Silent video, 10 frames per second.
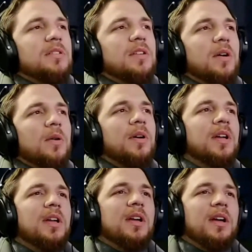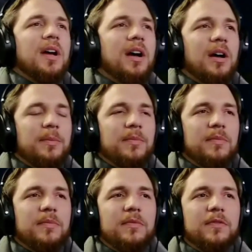So,
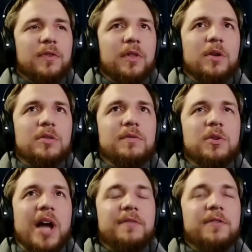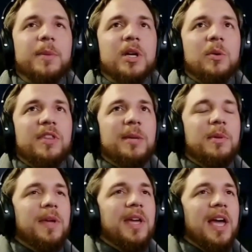um, for those of you not familiar with
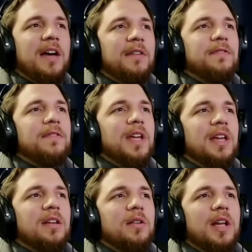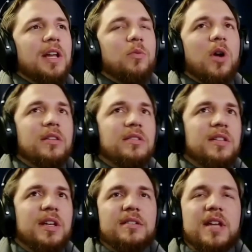eBPF, it, it runs
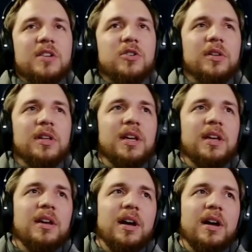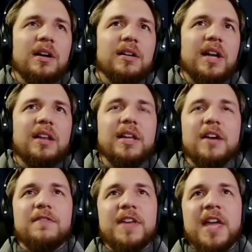in essentially uh, kind of like
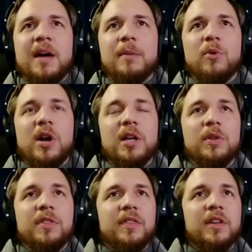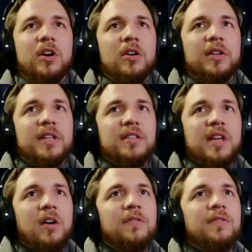a VM running within the kernel
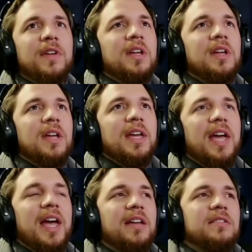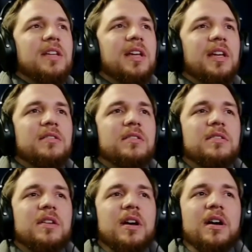itself. It has
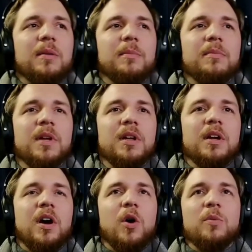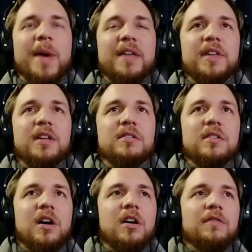its um, own methods
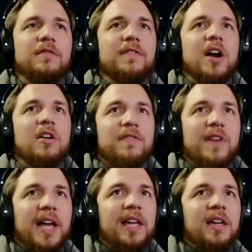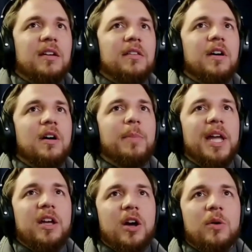of verifying the
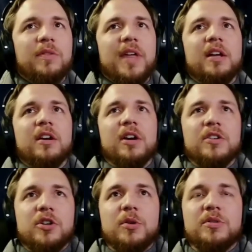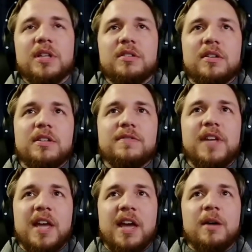bytecode that you're introducing to this
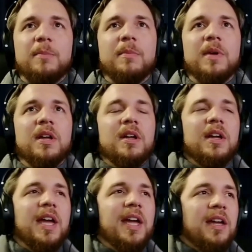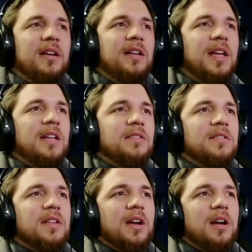VM and
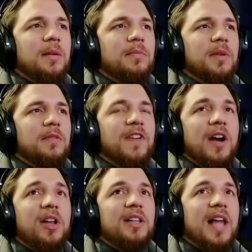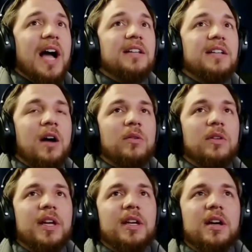it's um, very locked down.
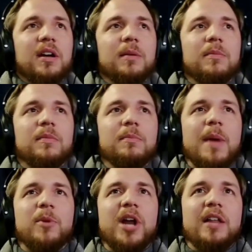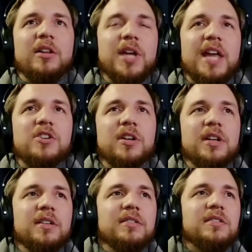Like um, memory allocation
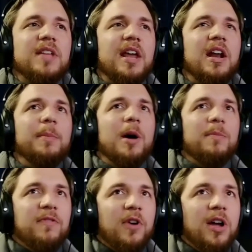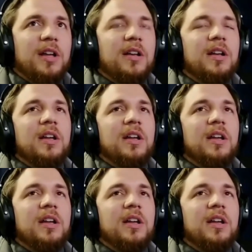is set up up front.